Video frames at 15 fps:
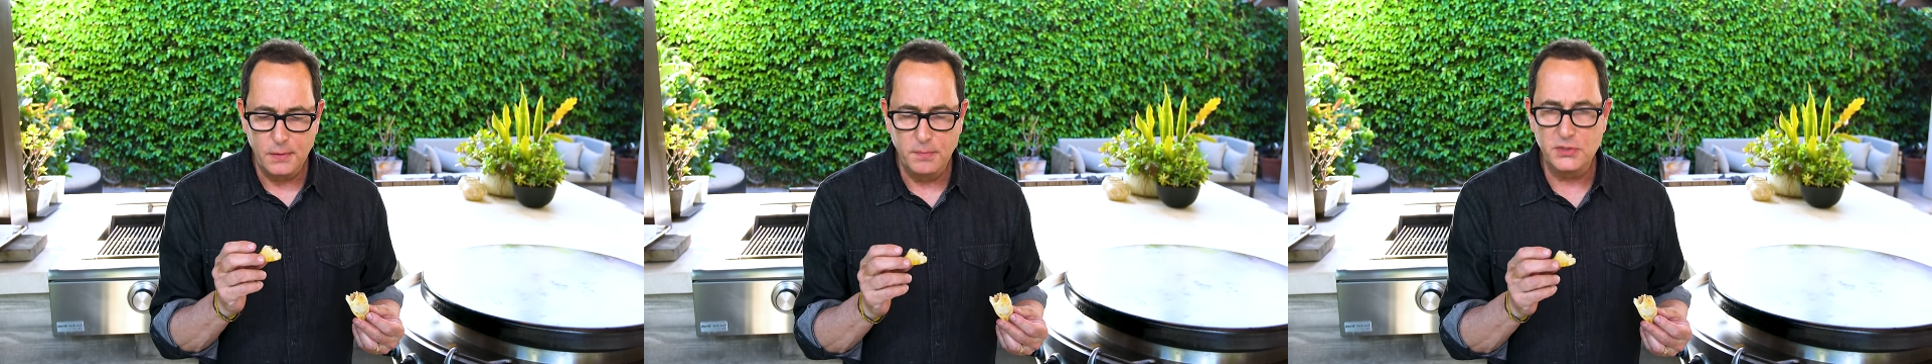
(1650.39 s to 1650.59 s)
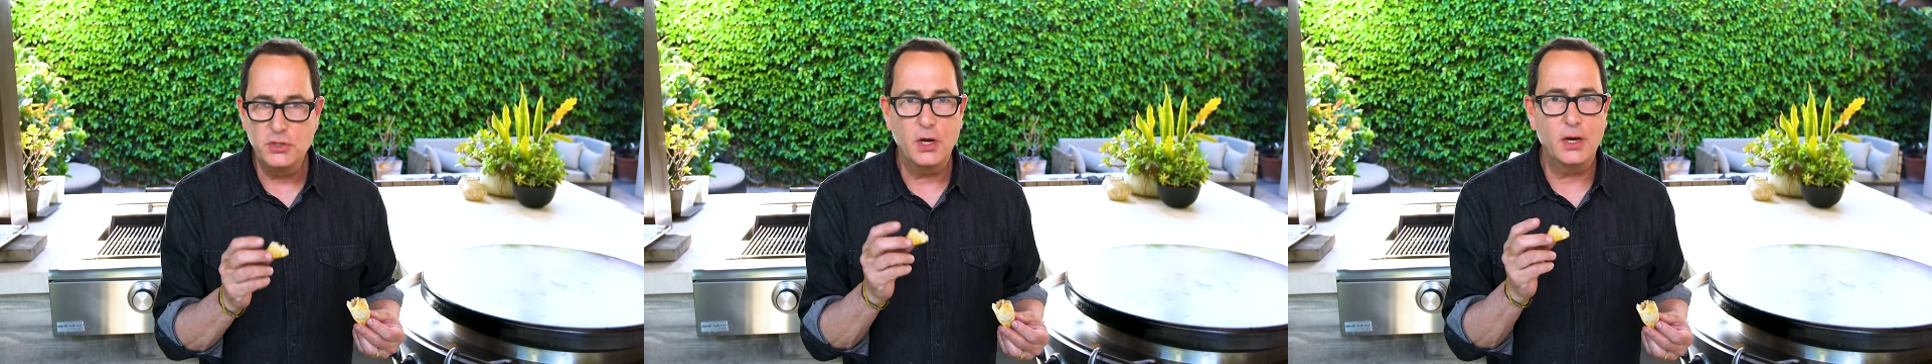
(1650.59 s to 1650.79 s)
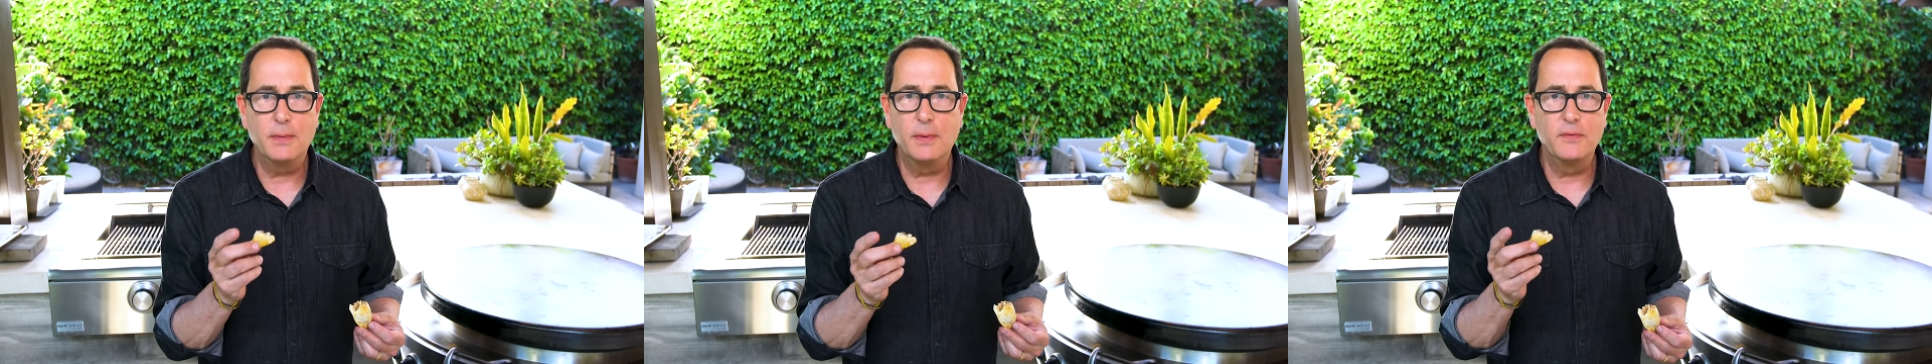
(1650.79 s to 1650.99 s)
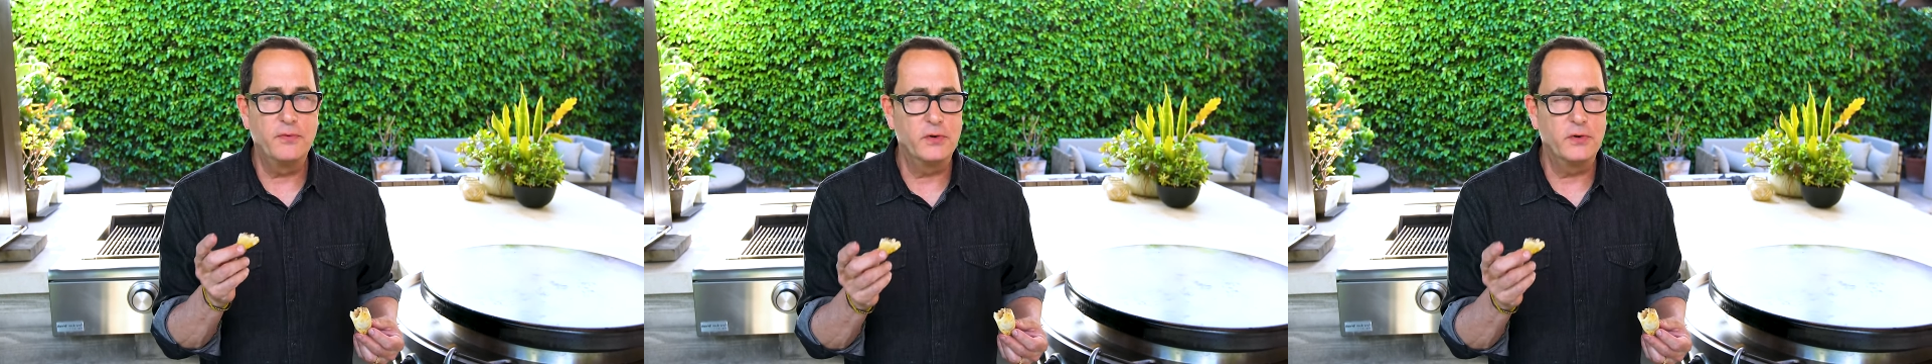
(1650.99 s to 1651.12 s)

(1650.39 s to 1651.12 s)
But talk about